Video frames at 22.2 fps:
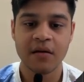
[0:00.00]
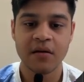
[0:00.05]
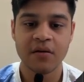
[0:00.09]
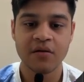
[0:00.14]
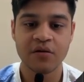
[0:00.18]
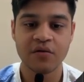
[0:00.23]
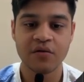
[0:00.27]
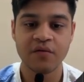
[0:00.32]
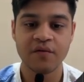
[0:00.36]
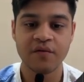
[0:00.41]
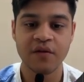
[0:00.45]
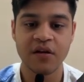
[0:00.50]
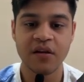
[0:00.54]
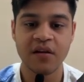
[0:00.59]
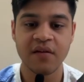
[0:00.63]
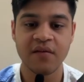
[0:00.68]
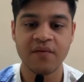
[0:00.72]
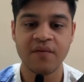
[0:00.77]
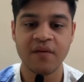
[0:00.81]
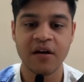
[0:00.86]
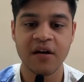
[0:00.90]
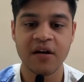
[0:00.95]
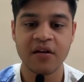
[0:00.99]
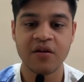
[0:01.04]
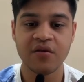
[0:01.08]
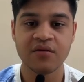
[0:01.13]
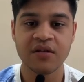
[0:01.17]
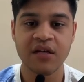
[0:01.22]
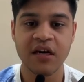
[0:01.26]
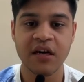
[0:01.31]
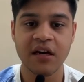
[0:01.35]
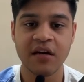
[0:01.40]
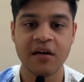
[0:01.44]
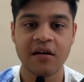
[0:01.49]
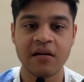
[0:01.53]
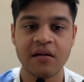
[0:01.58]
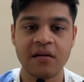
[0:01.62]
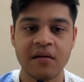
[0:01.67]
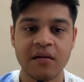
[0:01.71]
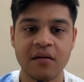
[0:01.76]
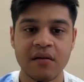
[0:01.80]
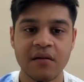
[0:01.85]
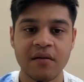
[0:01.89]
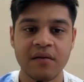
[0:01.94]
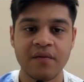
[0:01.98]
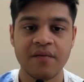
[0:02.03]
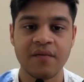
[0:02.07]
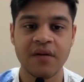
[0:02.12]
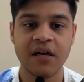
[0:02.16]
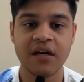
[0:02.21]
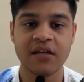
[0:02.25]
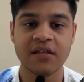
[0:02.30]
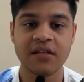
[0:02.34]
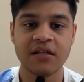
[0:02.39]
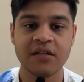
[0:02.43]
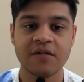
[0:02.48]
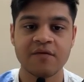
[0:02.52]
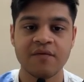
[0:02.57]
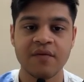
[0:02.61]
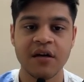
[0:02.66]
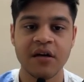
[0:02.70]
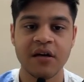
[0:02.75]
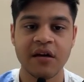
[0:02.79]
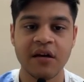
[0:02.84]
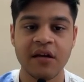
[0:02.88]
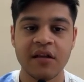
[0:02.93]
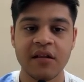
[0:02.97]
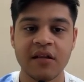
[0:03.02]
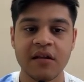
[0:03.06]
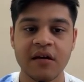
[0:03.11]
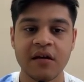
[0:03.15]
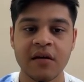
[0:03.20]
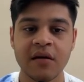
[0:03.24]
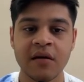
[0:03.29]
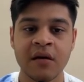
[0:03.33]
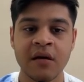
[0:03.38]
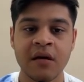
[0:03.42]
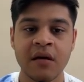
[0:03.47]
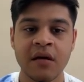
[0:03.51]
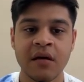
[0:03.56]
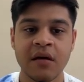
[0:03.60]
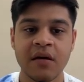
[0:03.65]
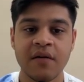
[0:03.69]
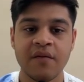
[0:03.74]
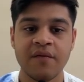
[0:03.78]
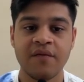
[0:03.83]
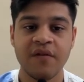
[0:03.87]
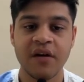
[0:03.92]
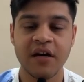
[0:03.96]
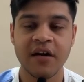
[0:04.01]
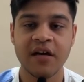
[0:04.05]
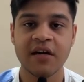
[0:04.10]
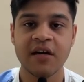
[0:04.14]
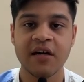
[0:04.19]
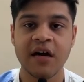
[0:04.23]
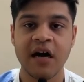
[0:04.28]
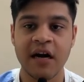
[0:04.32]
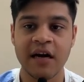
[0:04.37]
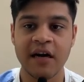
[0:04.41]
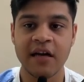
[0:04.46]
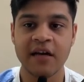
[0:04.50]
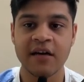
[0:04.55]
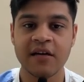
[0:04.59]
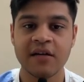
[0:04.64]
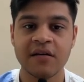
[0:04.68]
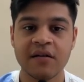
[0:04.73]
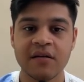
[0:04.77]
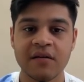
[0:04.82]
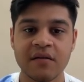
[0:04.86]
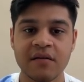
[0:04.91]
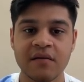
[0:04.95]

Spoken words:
So for the filter news article, we are just filtering the filtered article.